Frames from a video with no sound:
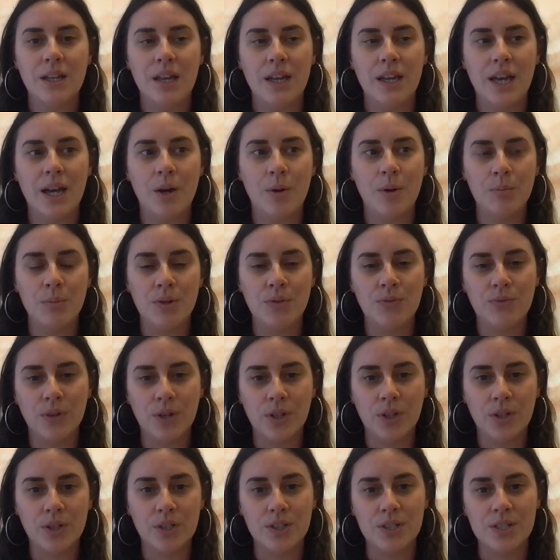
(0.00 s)
helped me
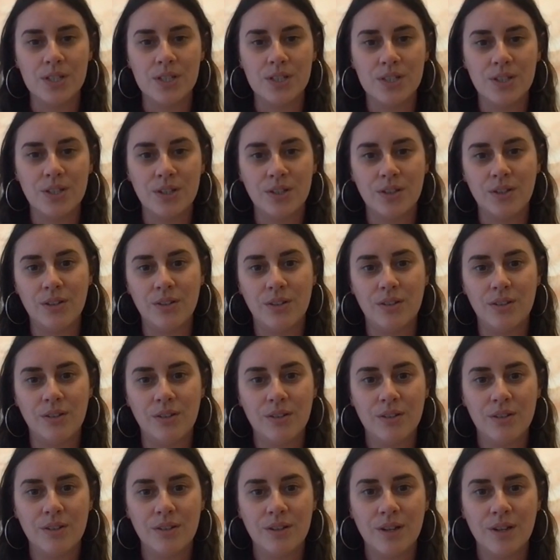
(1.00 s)
focus to
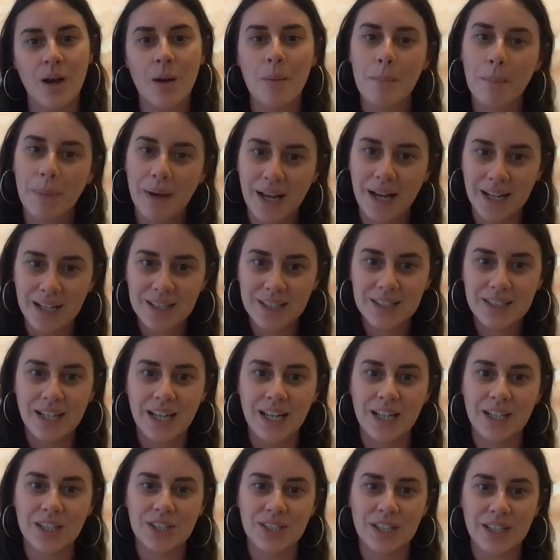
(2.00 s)
come back to
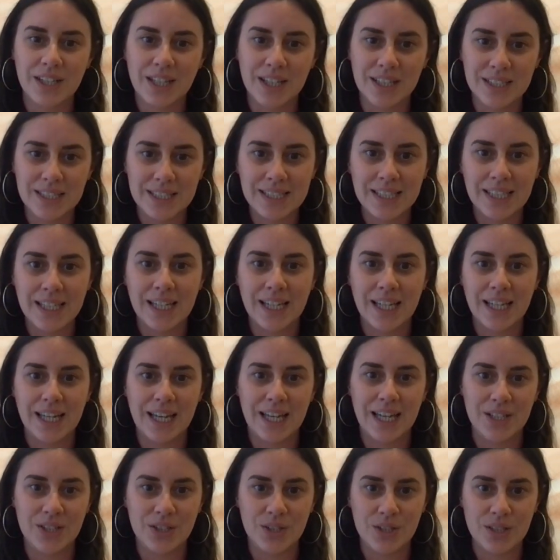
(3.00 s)
actually then sit
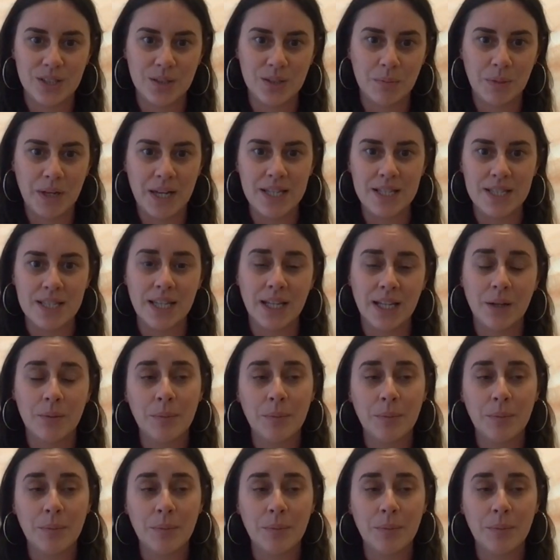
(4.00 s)
and do some painting.